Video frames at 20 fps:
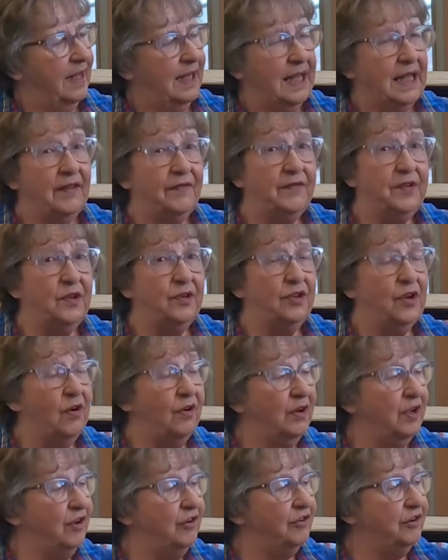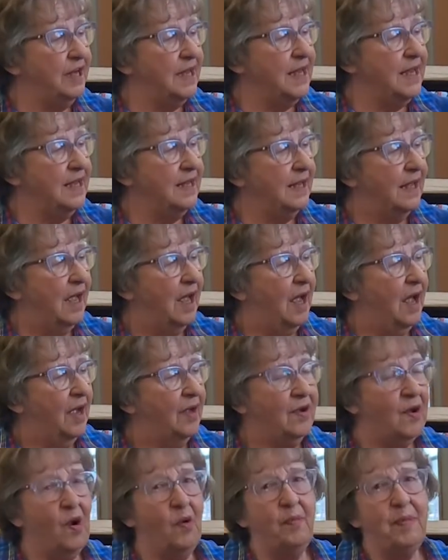If you don't agree,
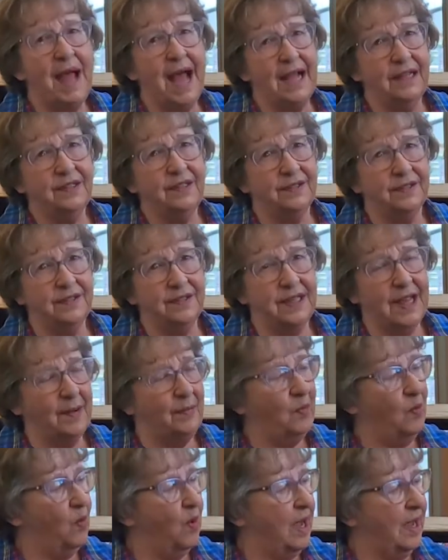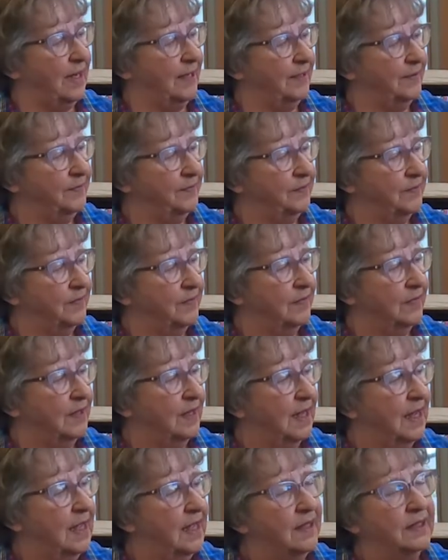go back to step 1.
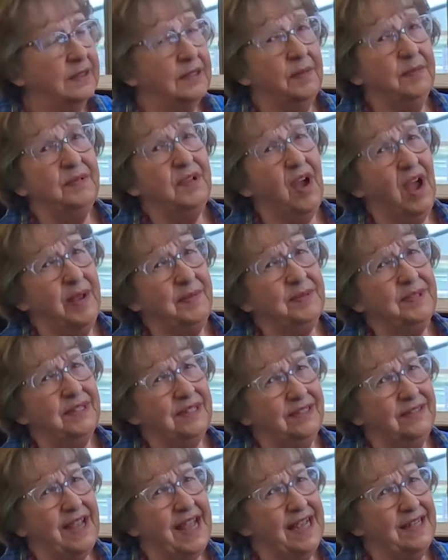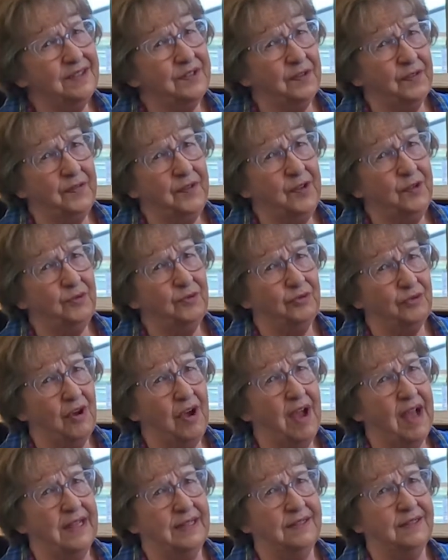Sometimes it takes a few
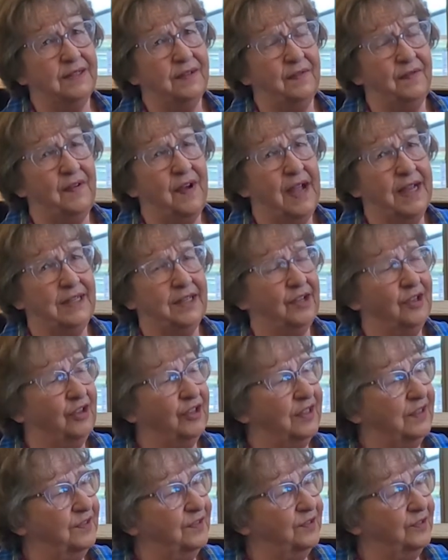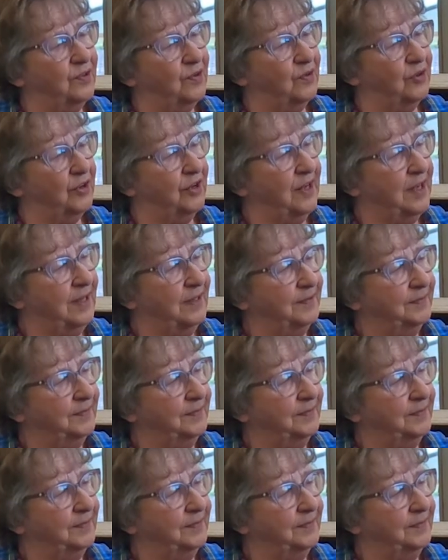tries to find a good story.